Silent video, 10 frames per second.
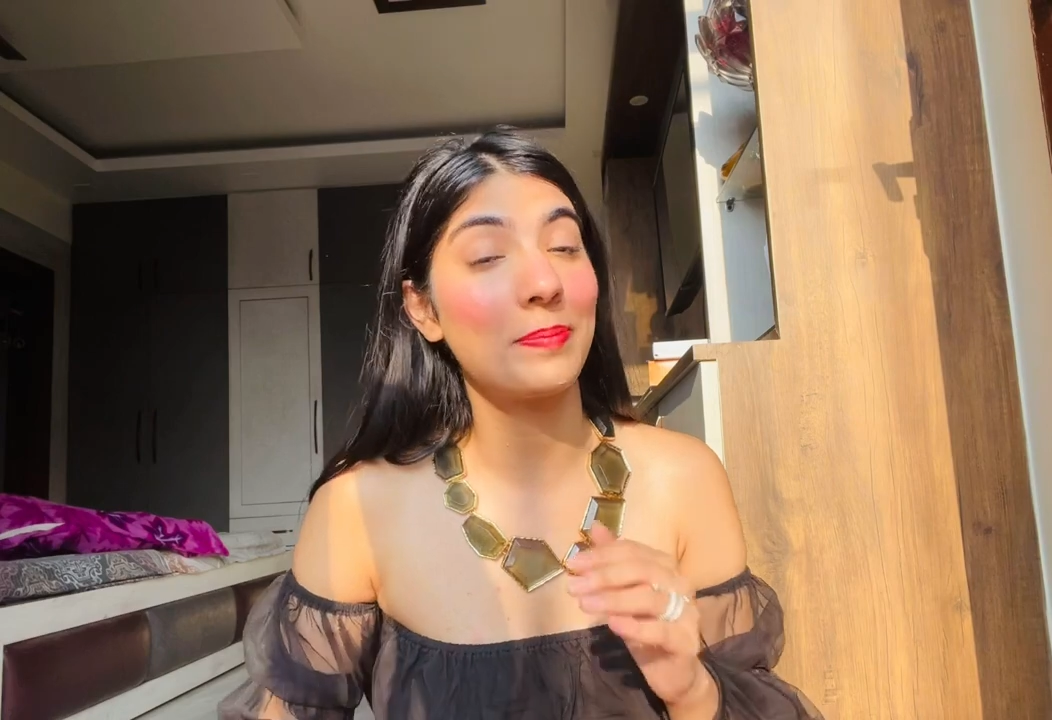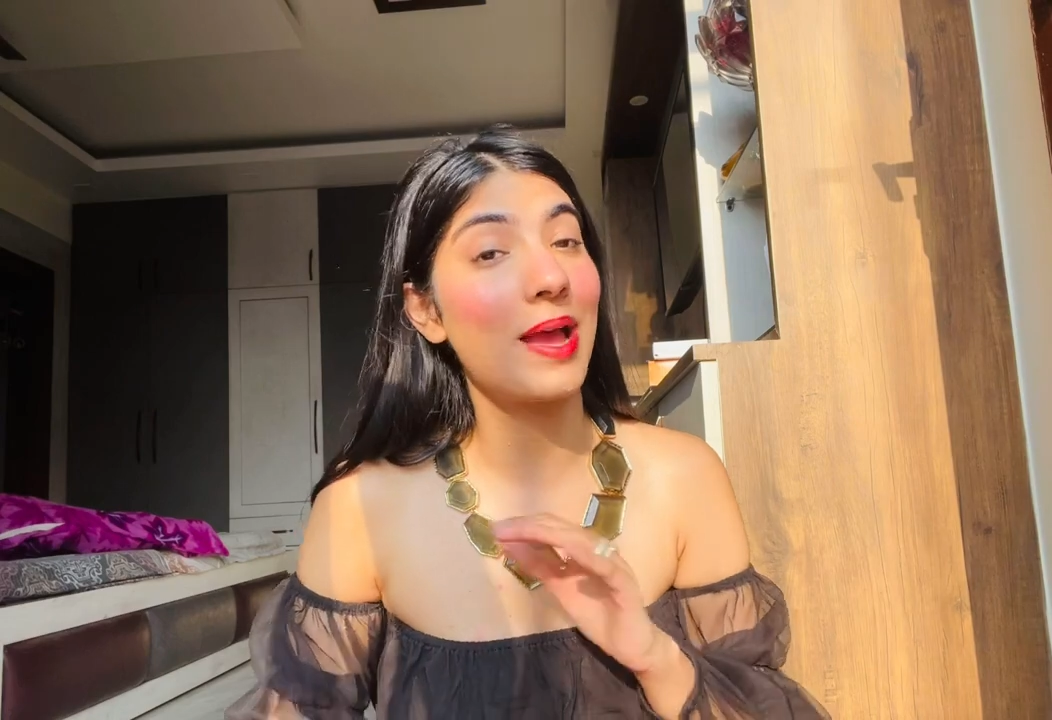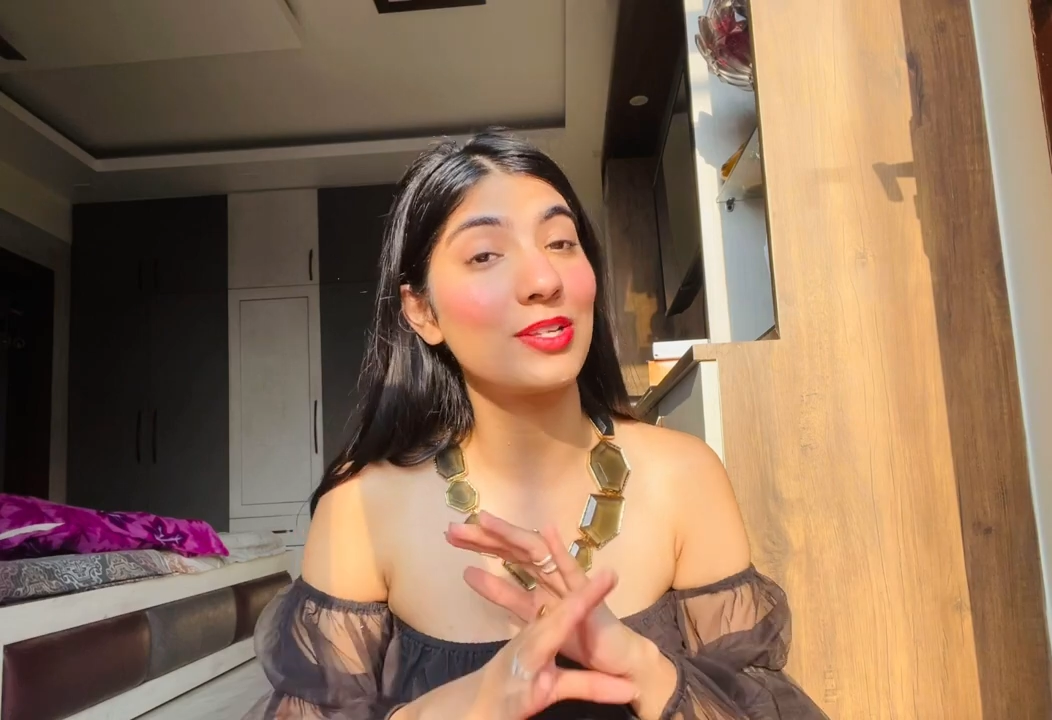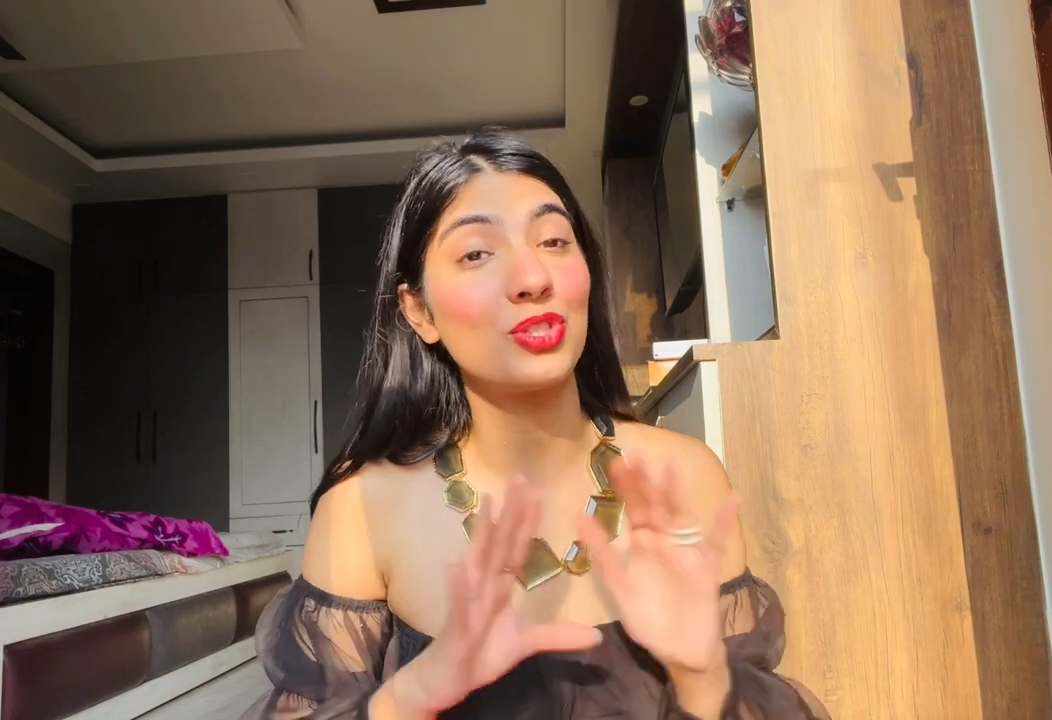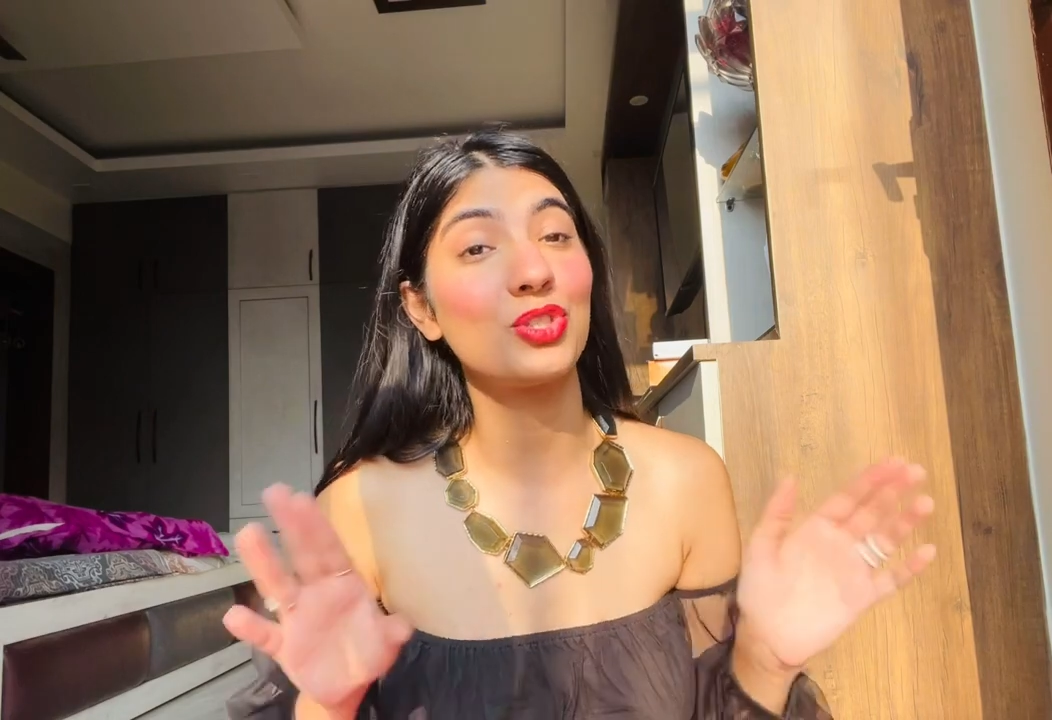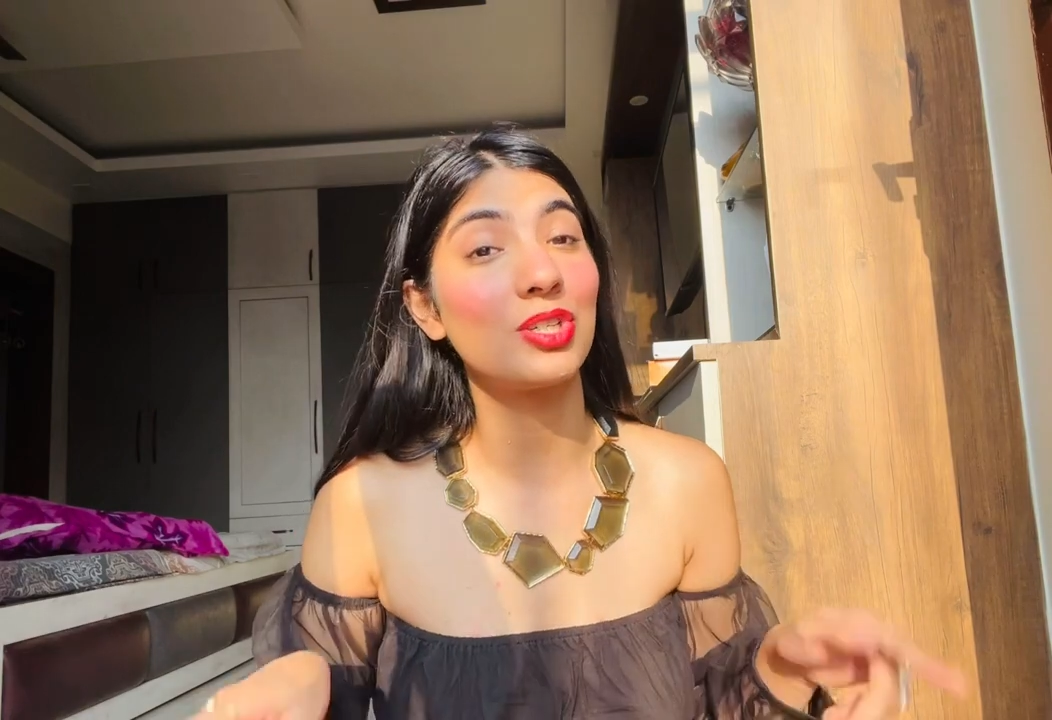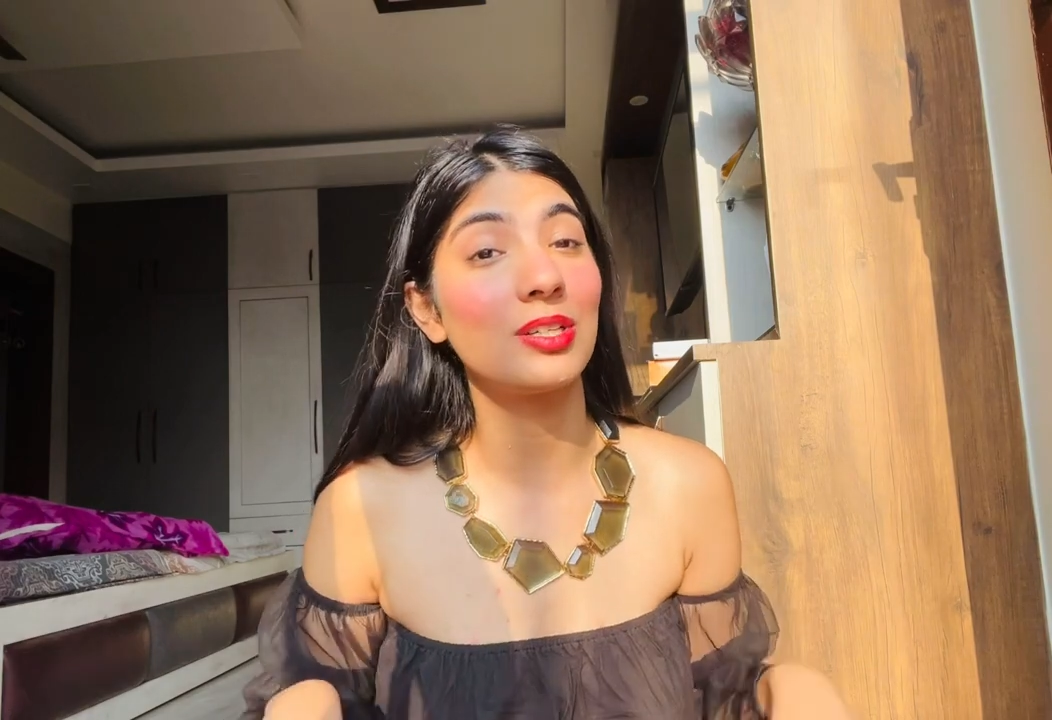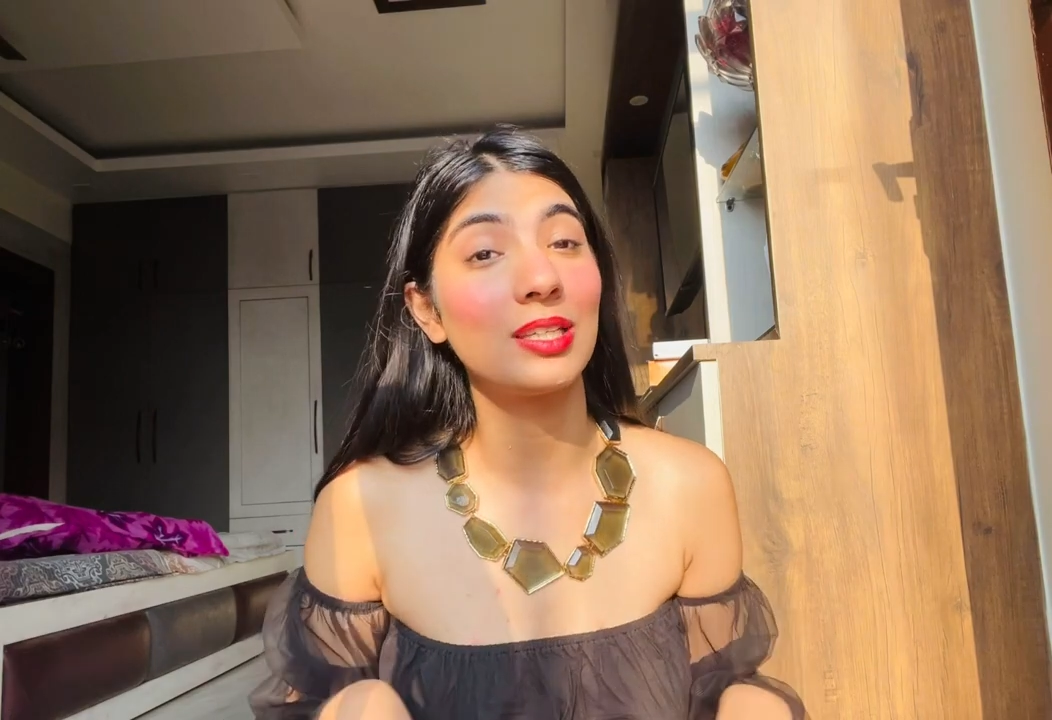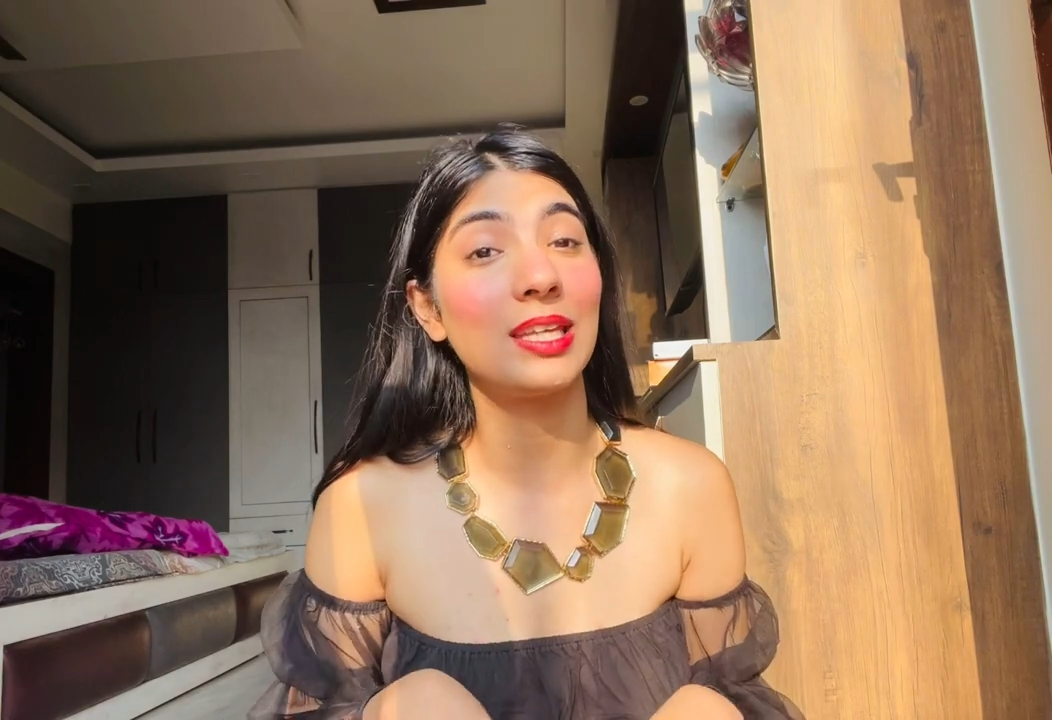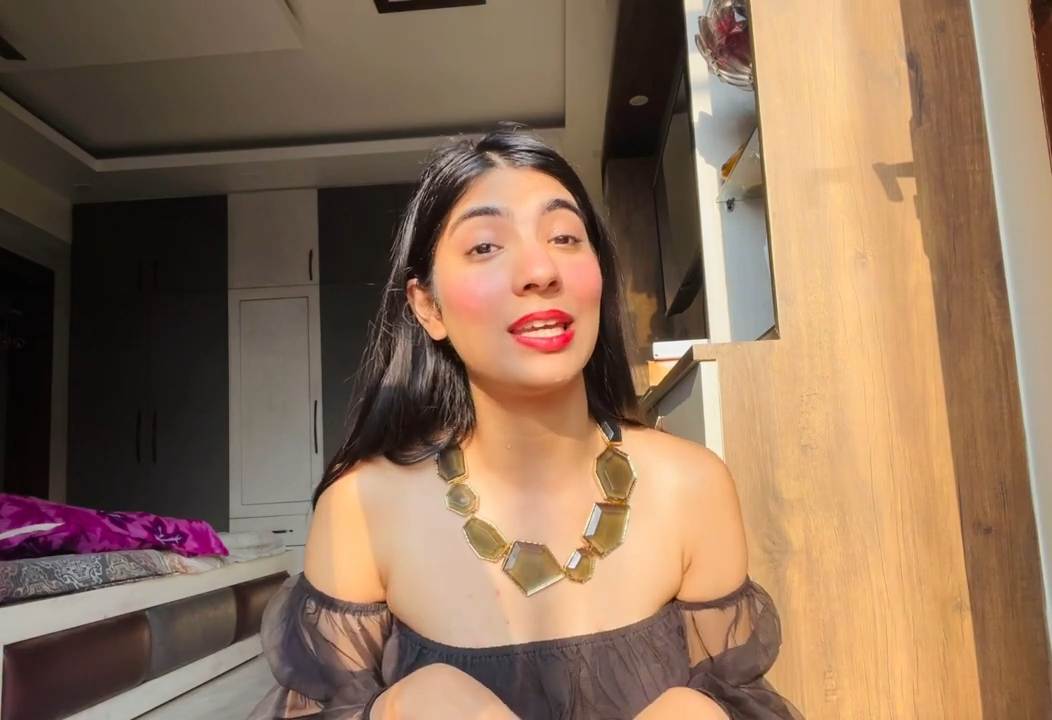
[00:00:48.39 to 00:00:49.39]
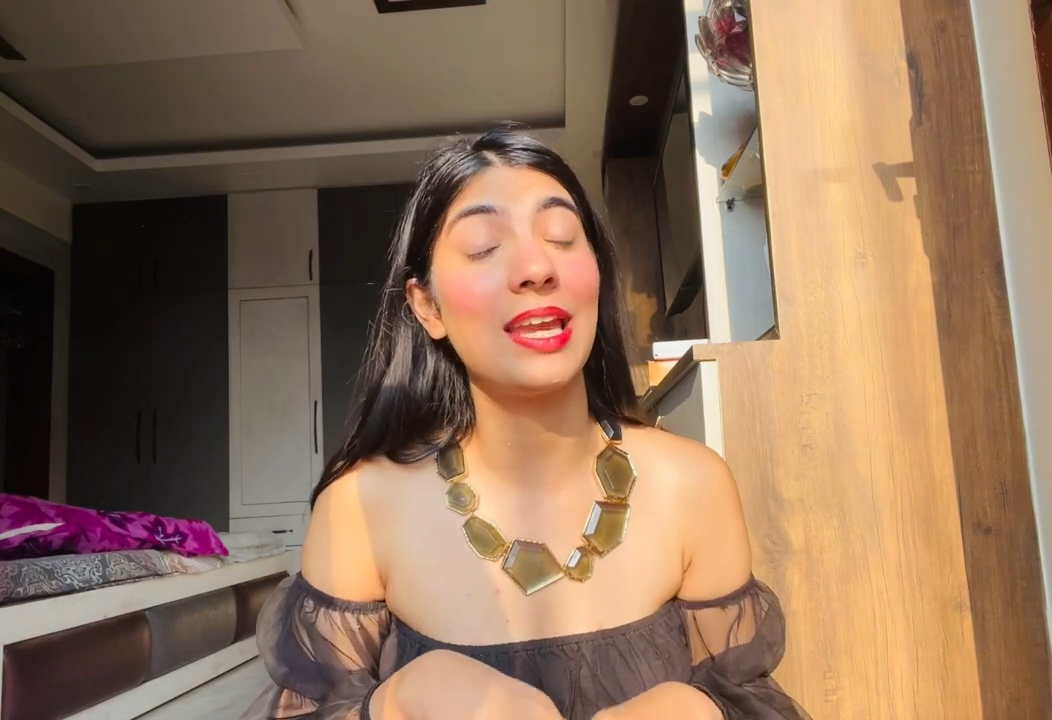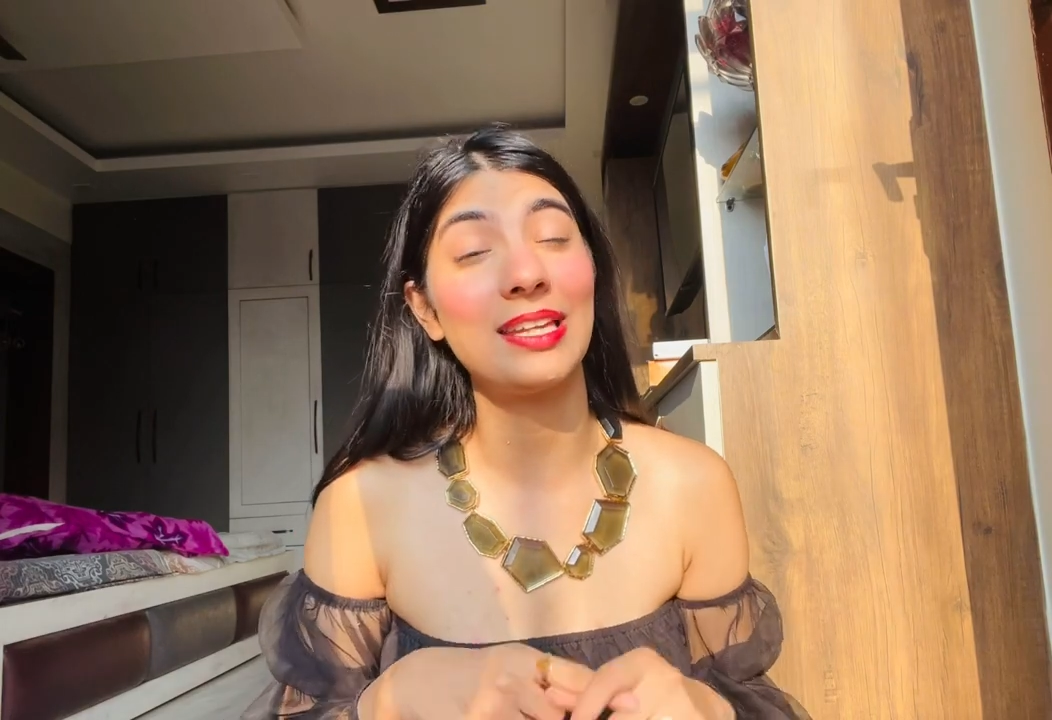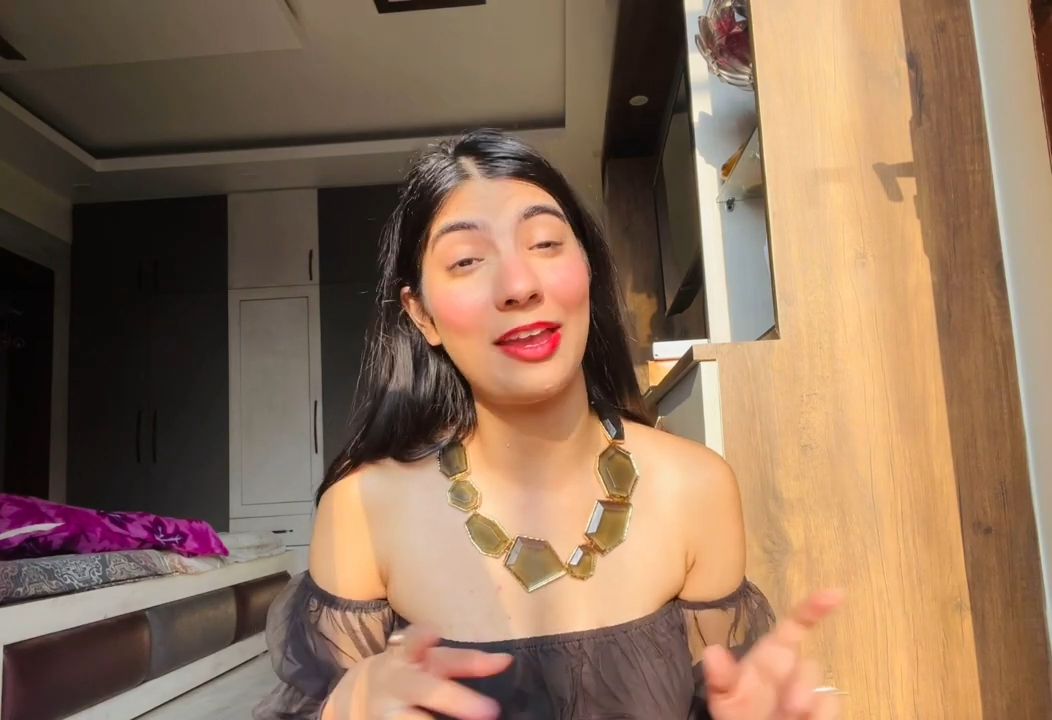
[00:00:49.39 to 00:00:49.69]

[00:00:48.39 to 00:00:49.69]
pageant journey and